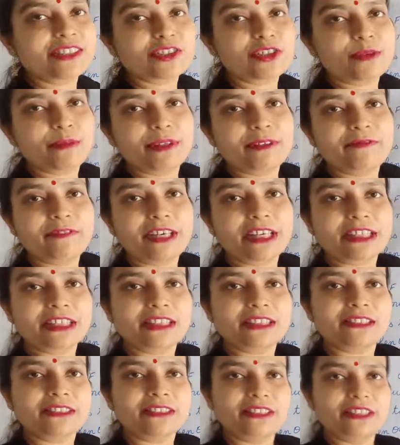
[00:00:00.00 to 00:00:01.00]
common
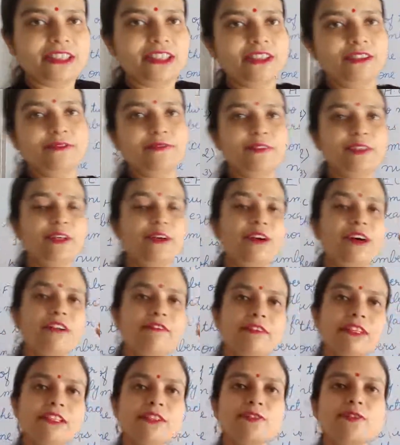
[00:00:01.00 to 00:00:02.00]
factor. We
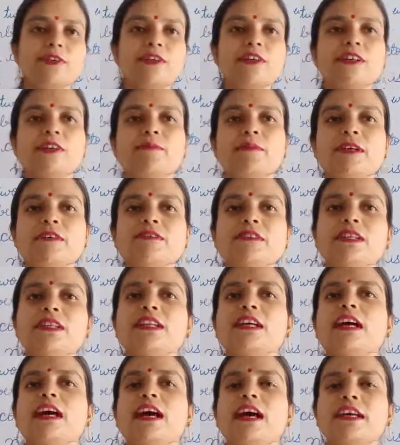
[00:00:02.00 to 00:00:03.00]
always talk about
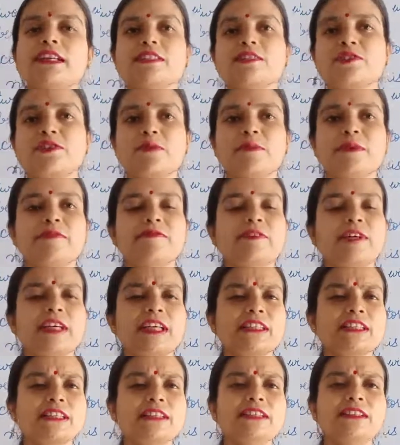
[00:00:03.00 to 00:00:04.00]
highest common
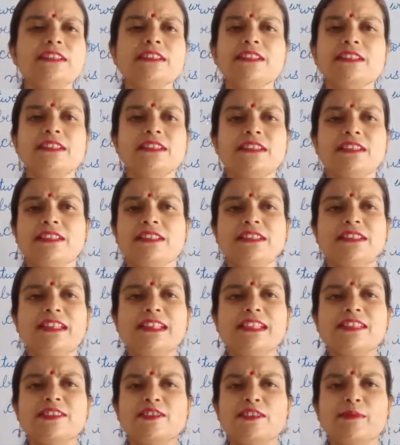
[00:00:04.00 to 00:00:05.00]
factor.
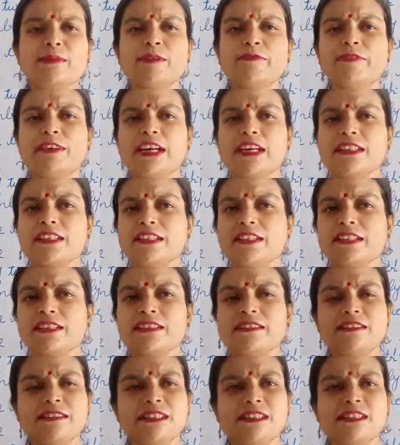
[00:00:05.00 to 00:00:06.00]
Least common
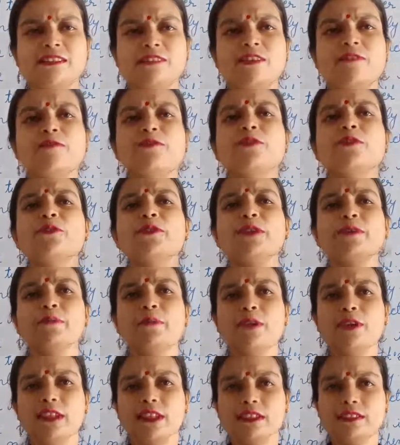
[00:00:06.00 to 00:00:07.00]
factor is of no
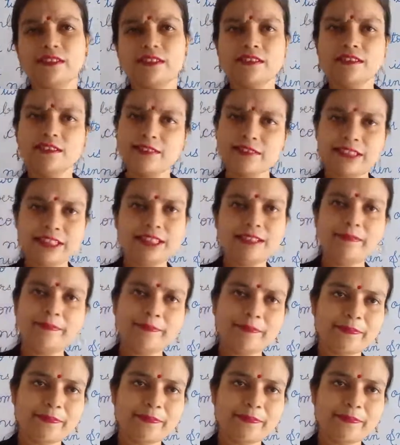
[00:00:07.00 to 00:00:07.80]
importance. Okay.